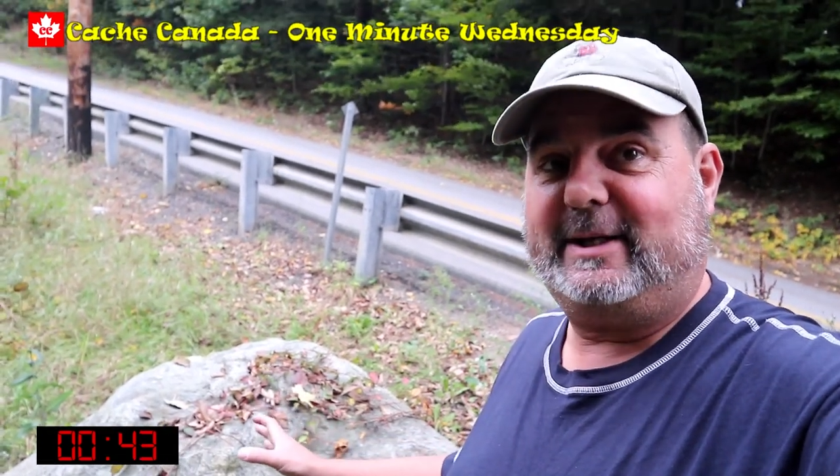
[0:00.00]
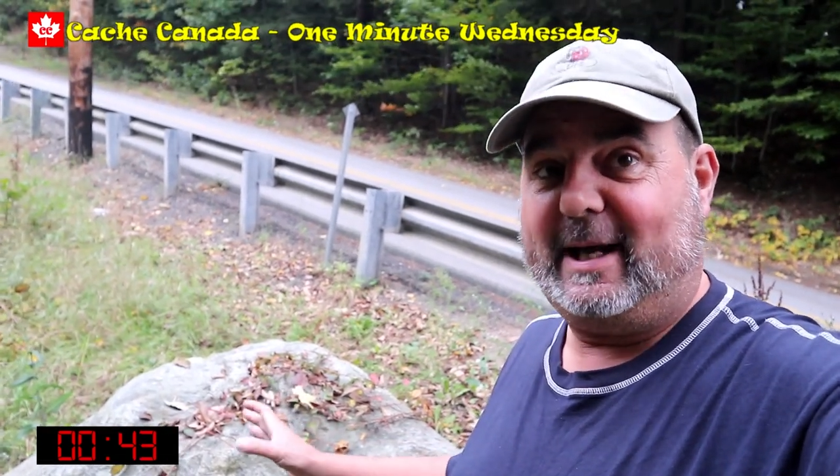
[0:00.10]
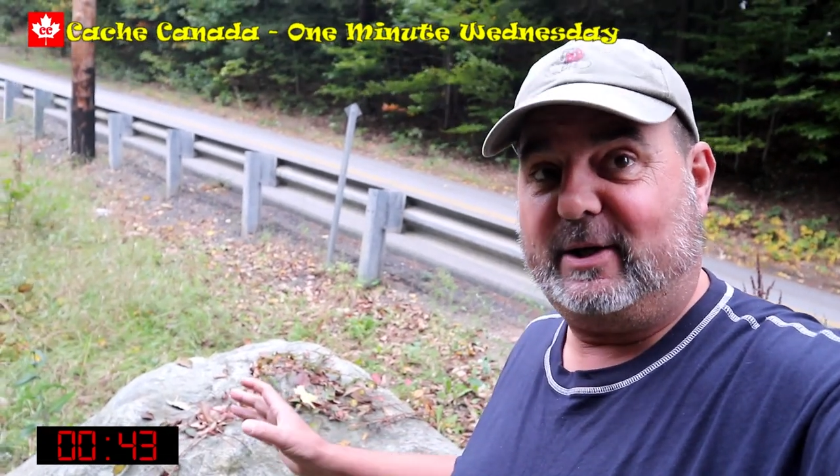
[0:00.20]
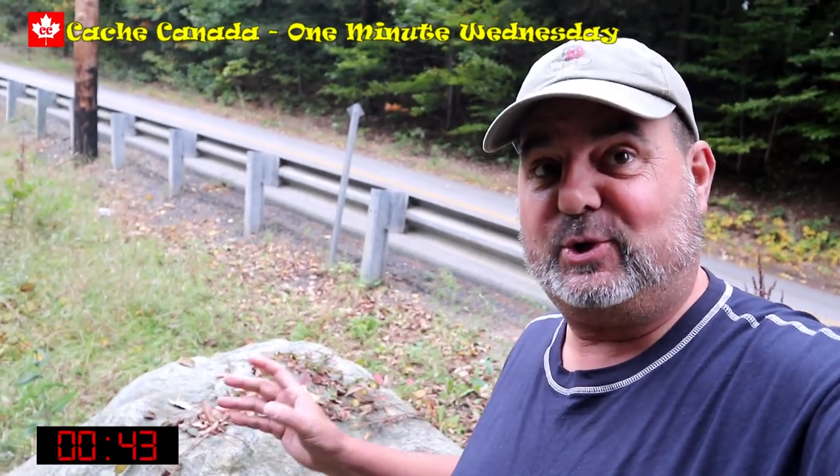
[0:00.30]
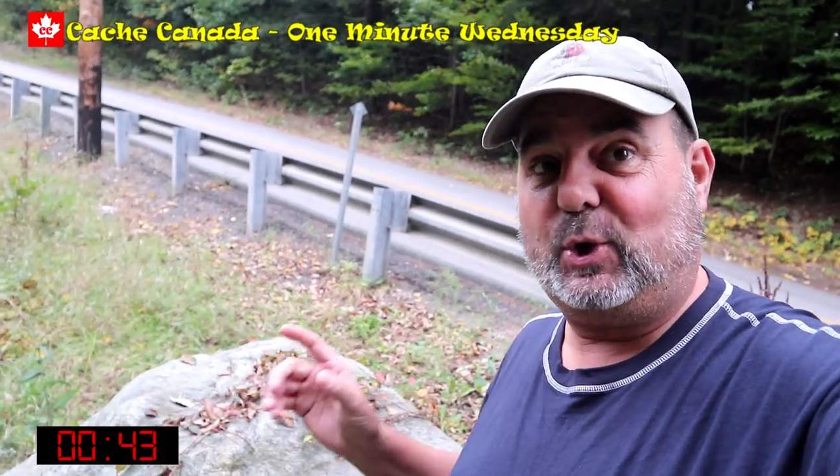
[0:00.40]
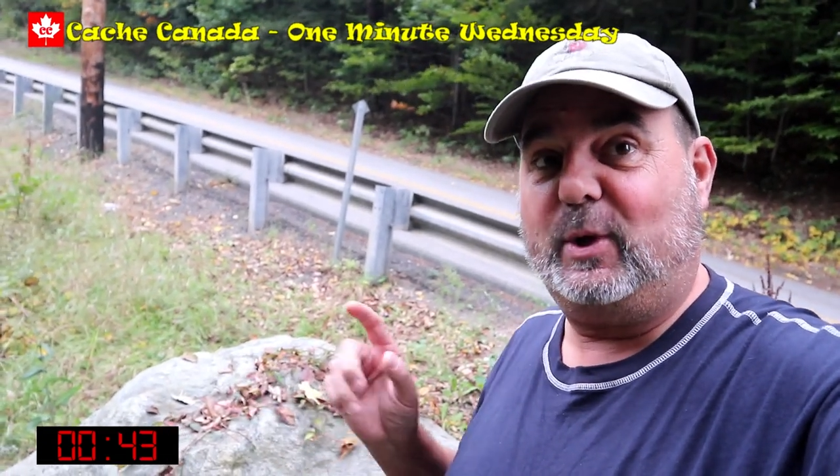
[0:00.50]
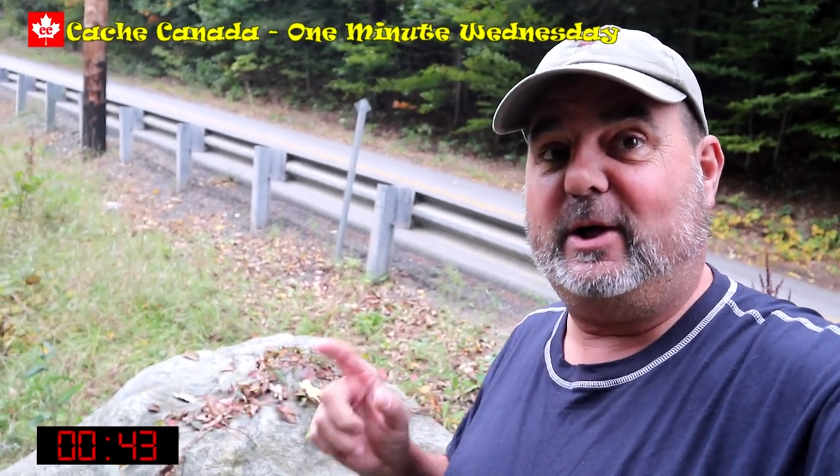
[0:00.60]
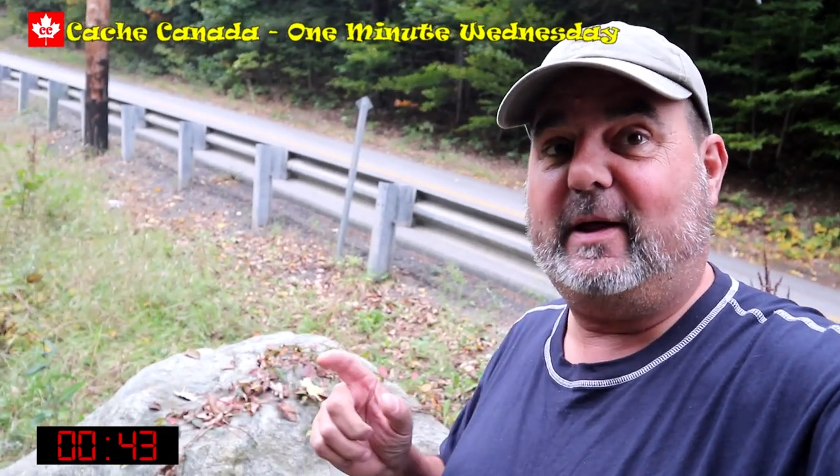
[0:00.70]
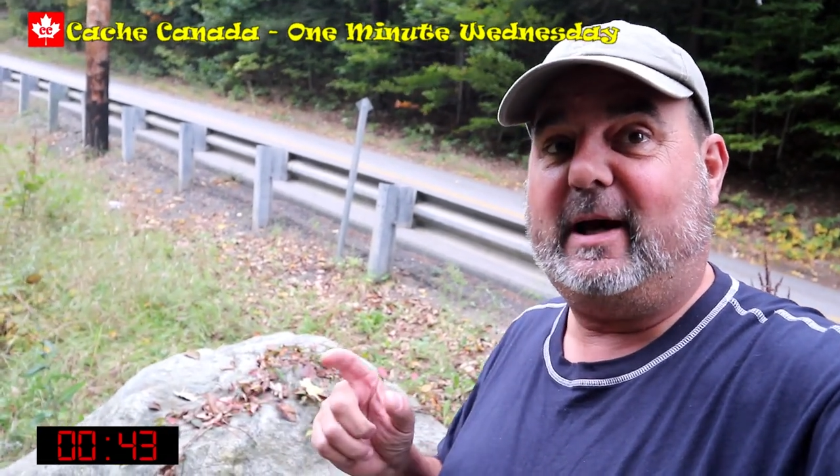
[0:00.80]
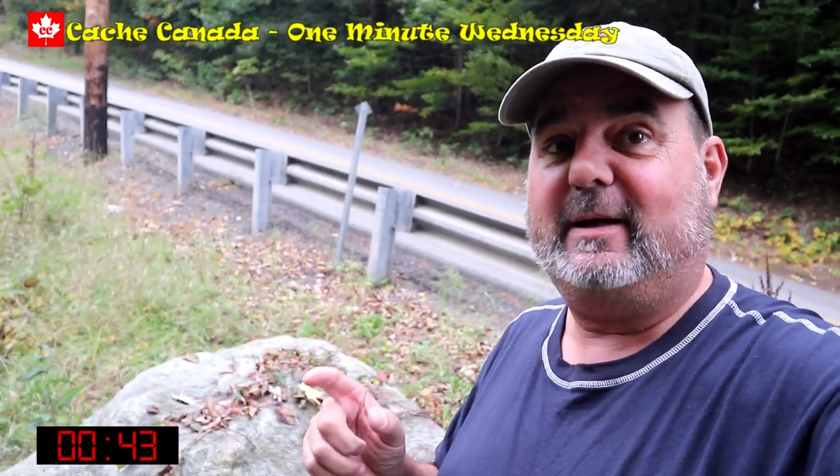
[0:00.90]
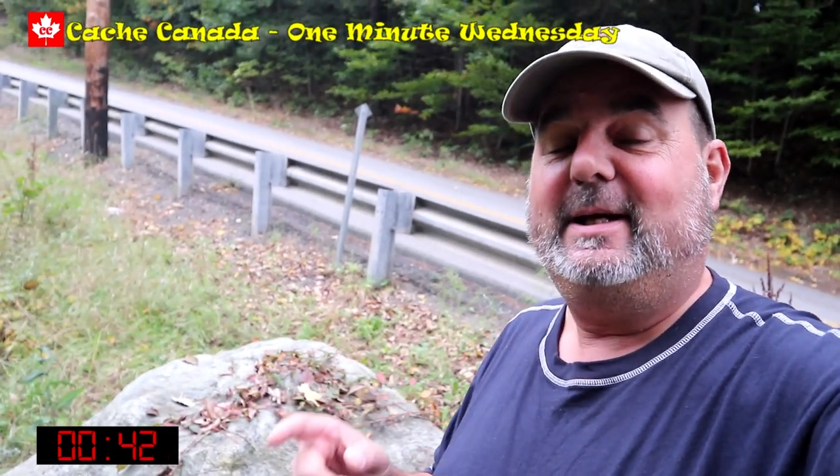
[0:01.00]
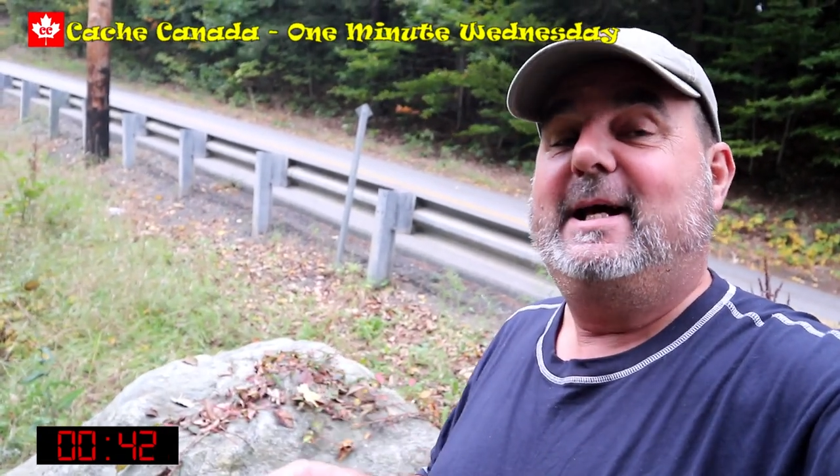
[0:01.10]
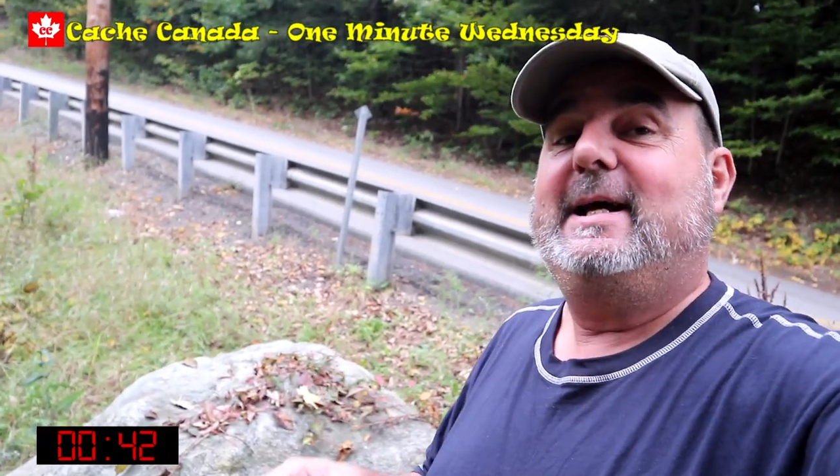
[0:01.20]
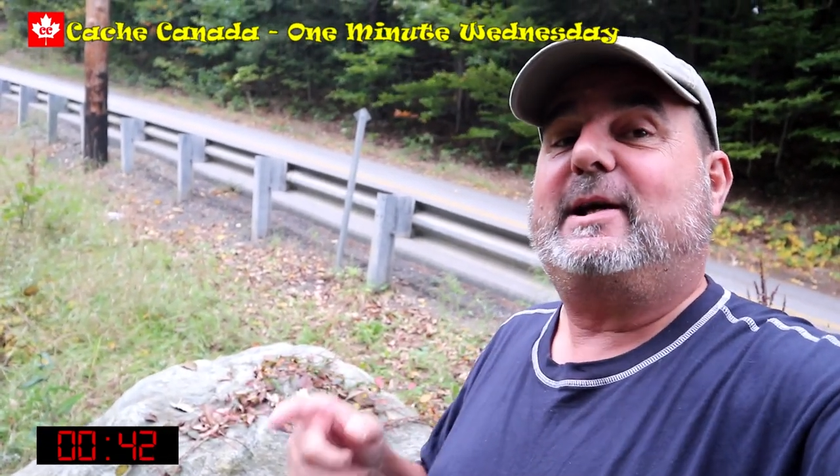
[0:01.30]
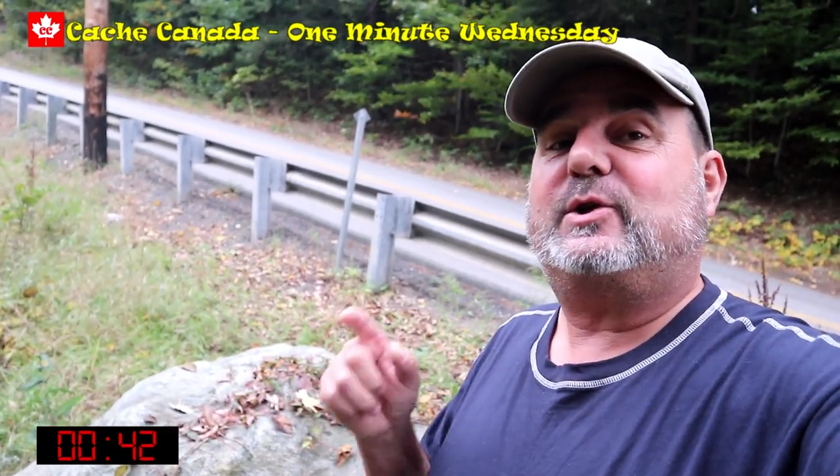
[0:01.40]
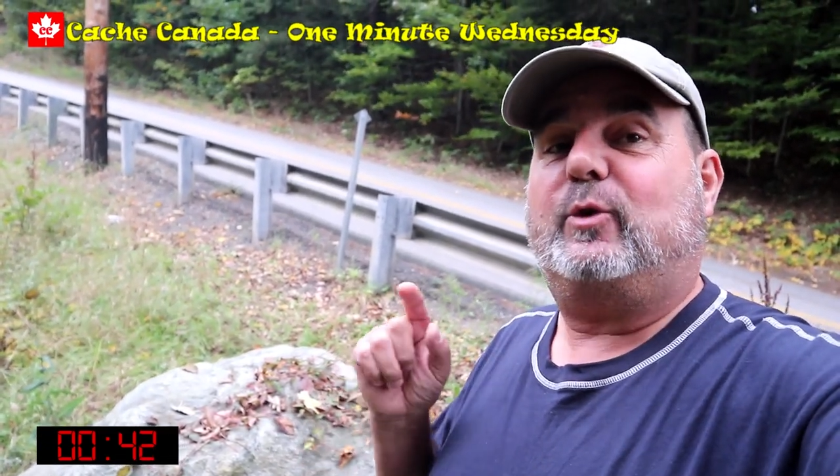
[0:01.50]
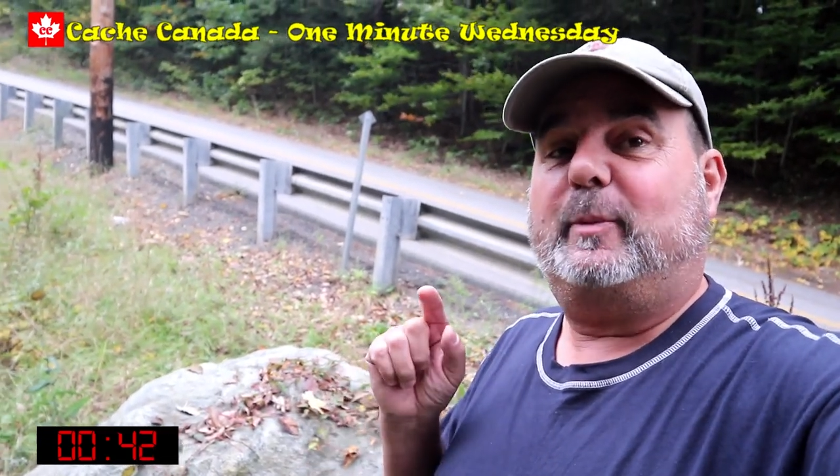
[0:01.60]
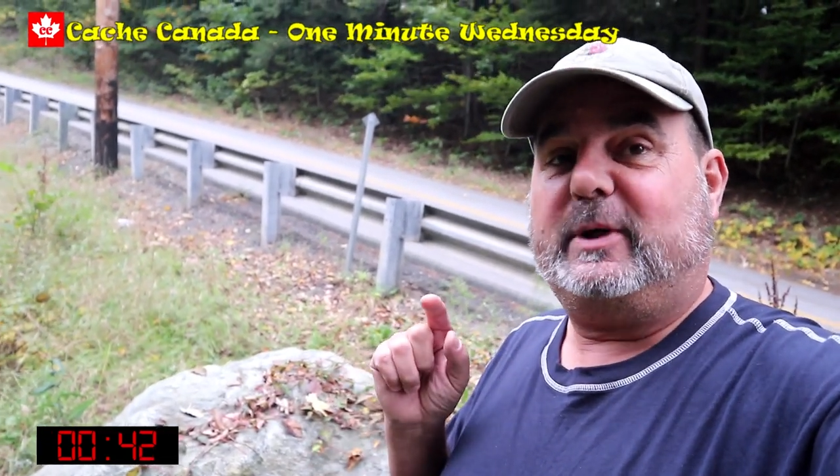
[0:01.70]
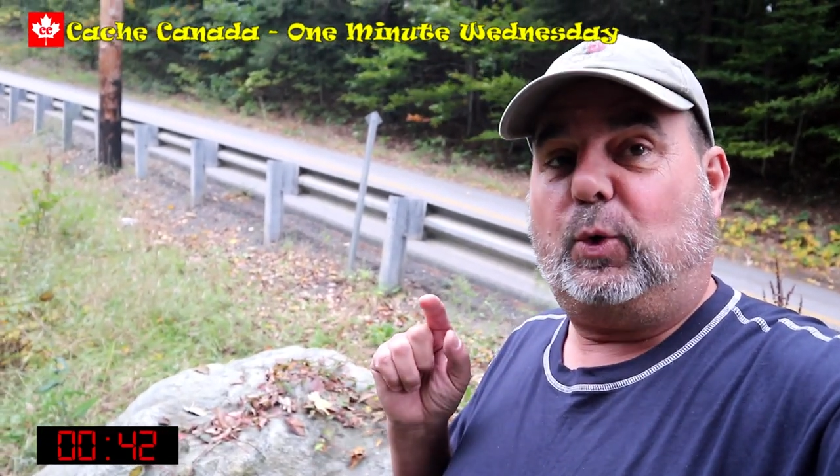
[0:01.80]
Can't show you that because it will be